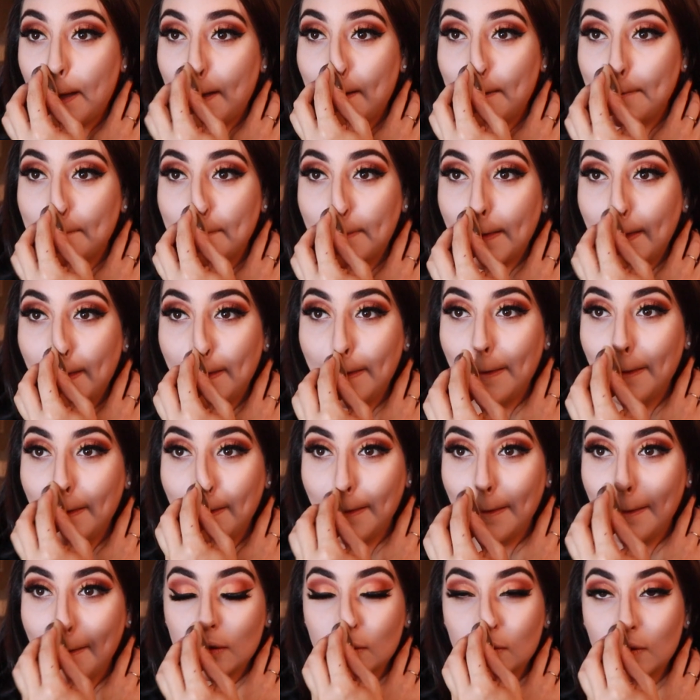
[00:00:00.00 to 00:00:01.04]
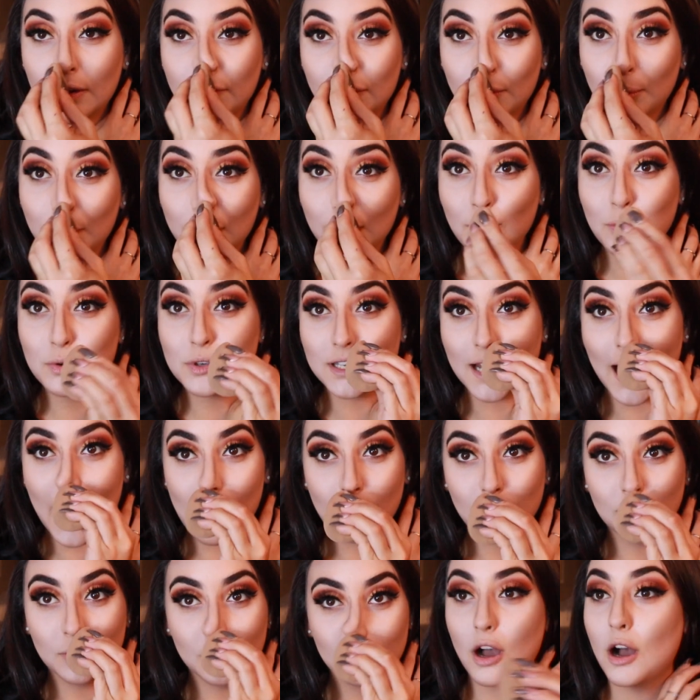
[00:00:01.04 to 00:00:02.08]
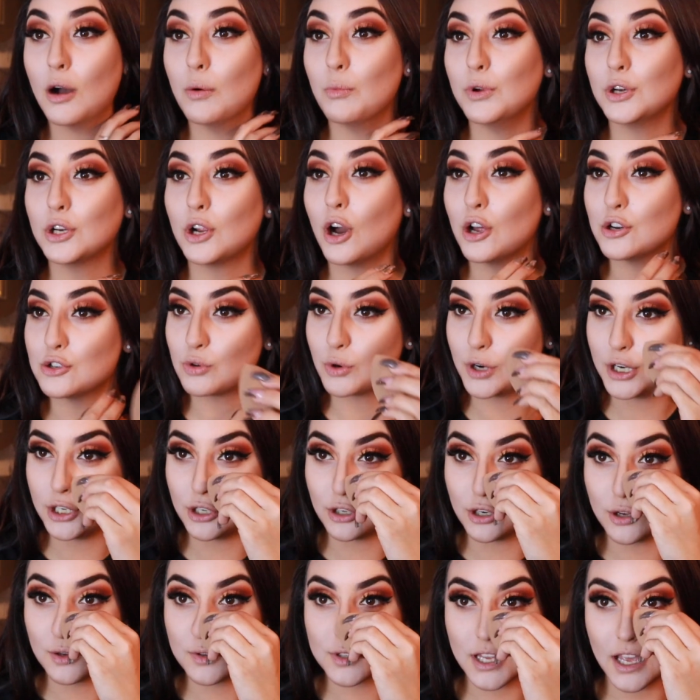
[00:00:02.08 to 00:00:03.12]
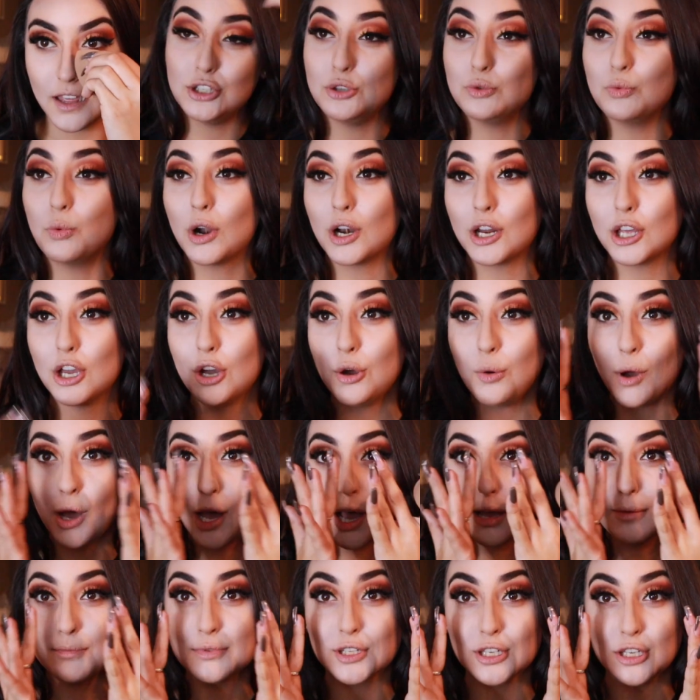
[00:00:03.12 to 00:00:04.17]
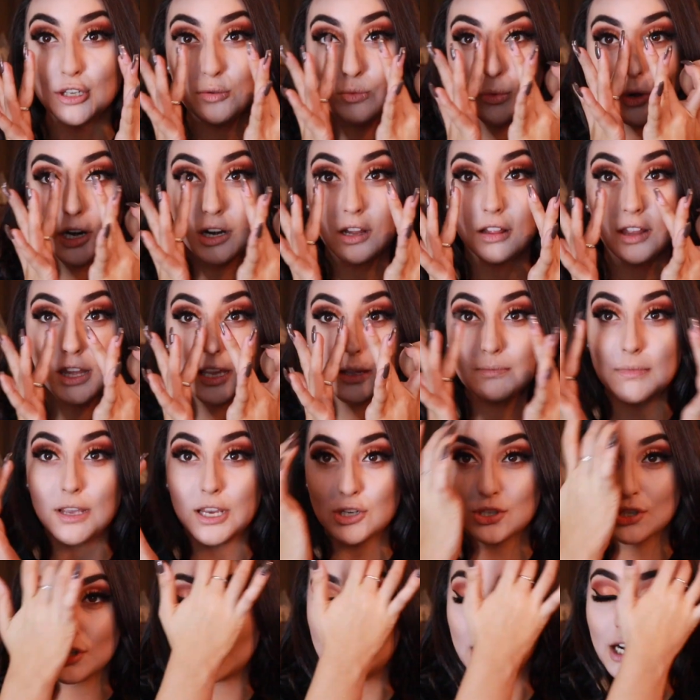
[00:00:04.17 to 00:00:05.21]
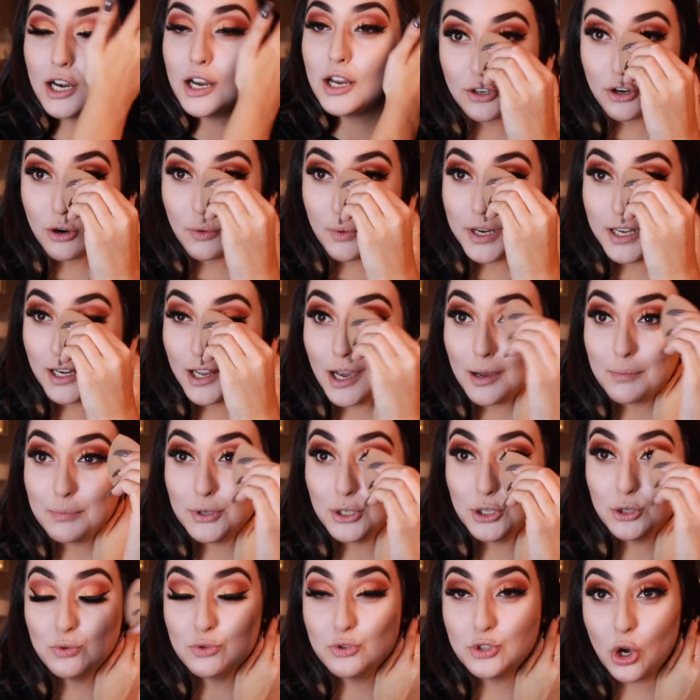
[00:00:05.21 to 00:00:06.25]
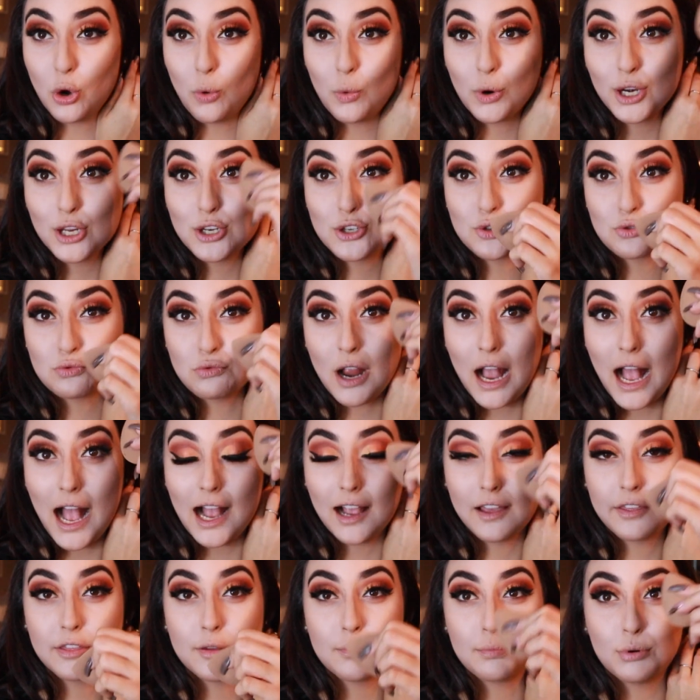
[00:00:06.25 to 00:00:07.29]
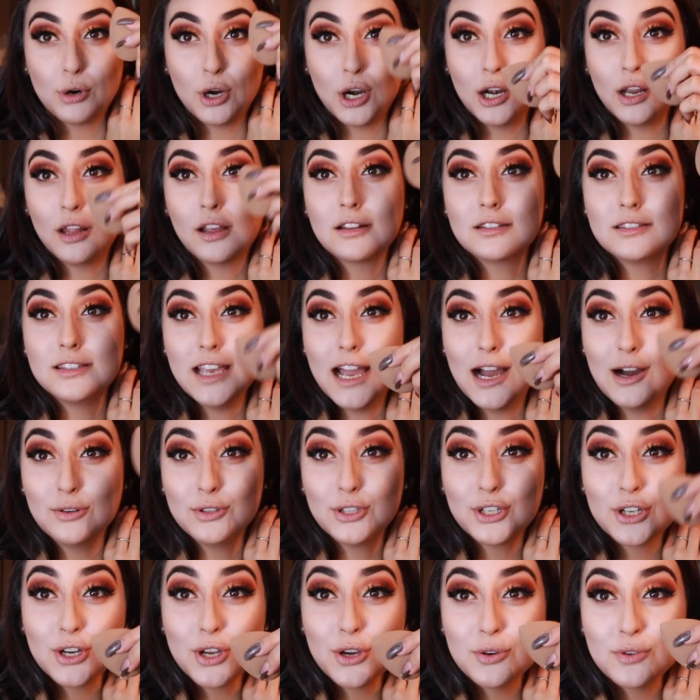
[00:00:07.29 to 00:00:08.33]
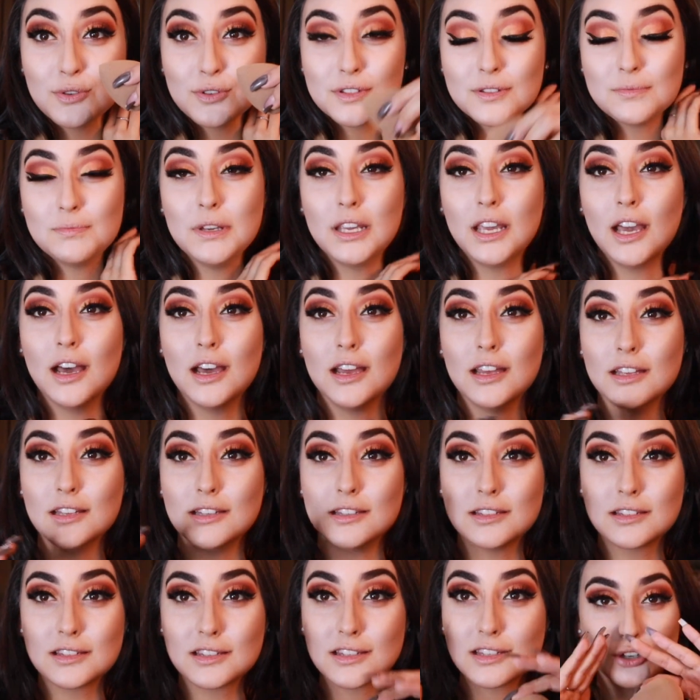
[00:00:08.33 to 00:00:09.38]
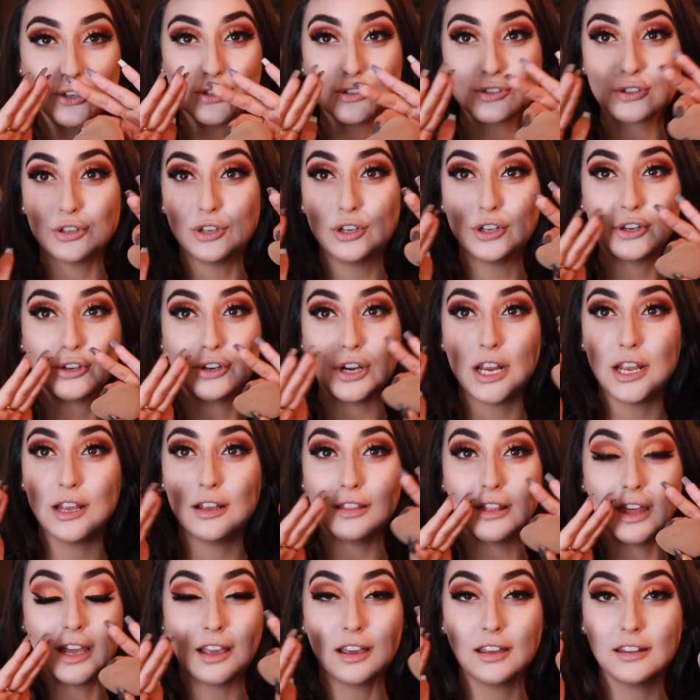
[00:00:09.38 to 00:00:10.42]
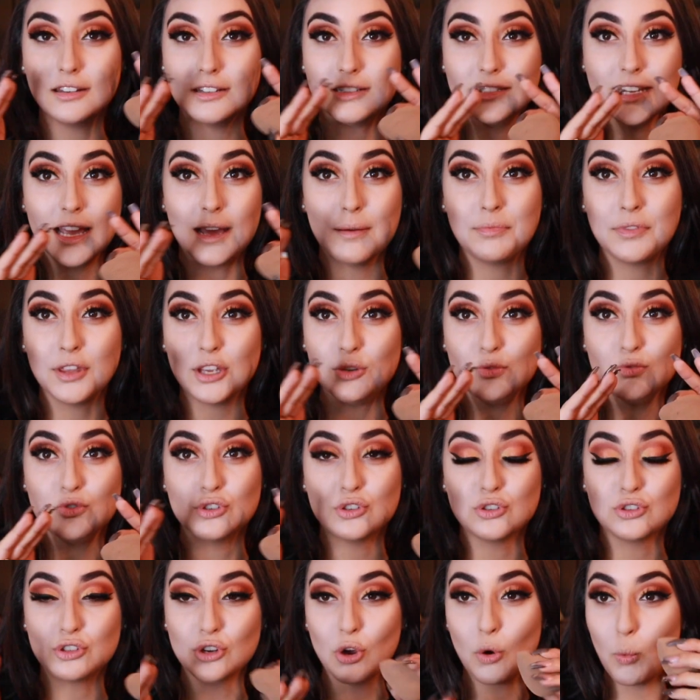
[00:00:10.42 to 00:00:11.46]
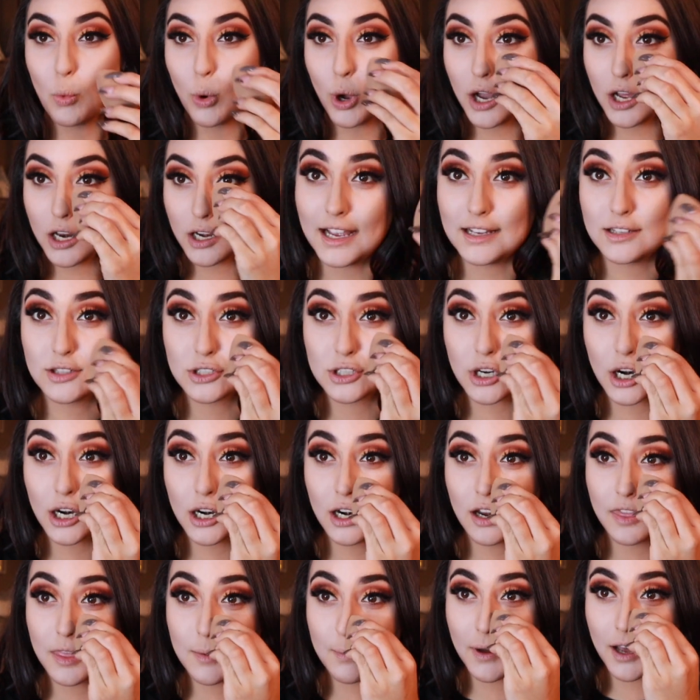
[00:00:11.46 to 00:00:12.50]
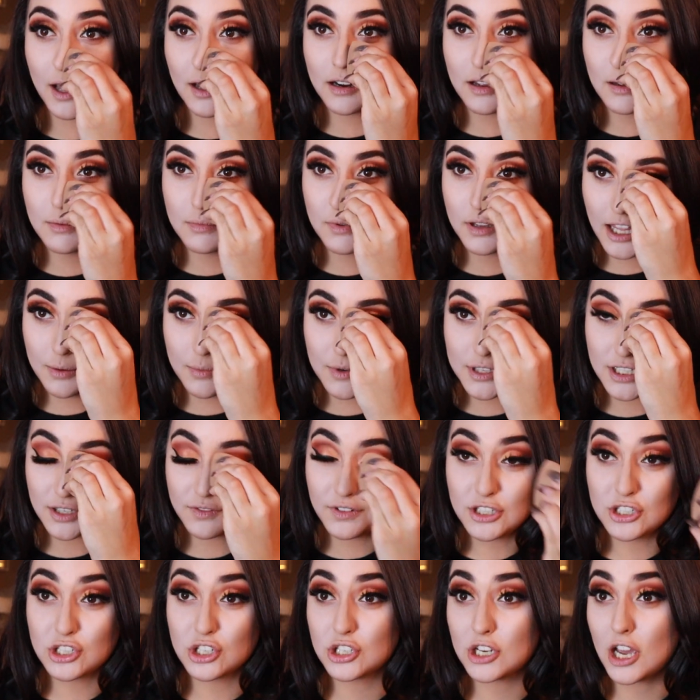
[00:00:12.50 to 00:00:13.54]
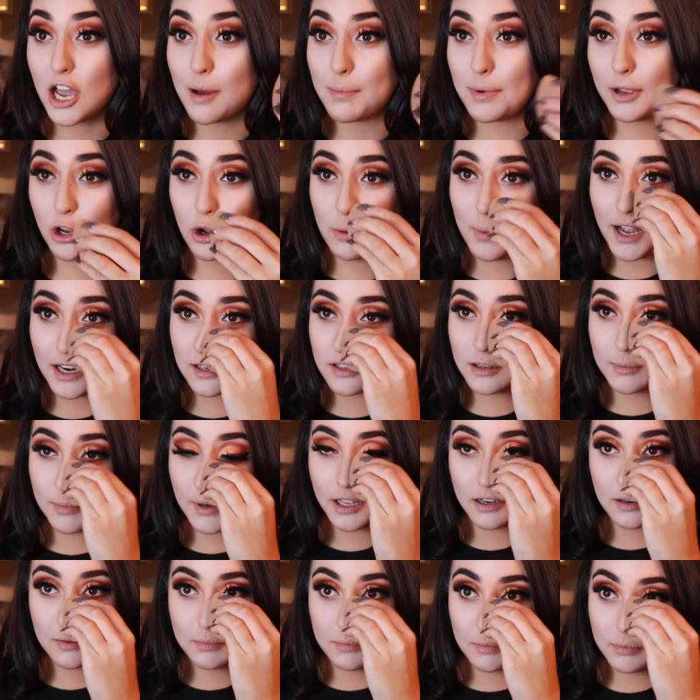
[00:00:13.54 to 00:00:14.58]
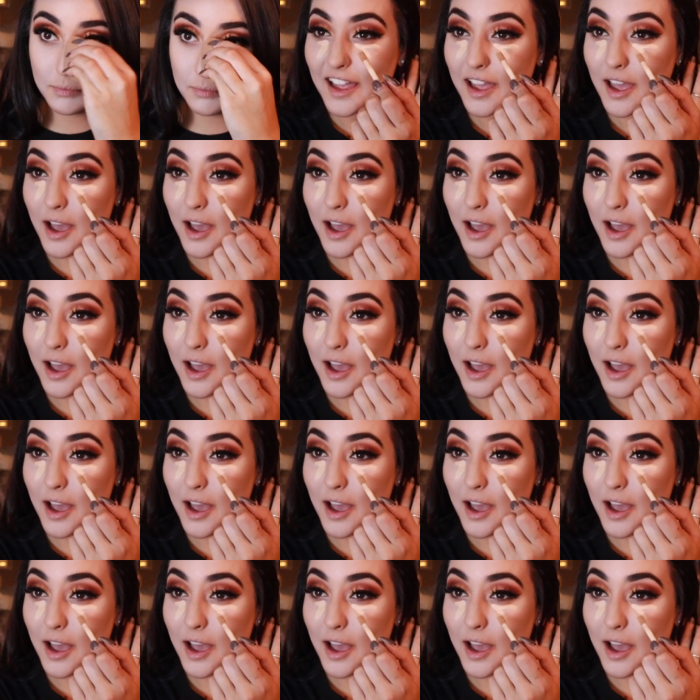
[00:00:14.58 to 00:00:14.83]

You never want to go down when contouring your nose. You want to go up, so you want to like make sure you're going up. You don't want to drag the product down your nose because you're just going to create like depth that you just don't want. I start at the bottom, and once I reach the top, I go back to the bottom.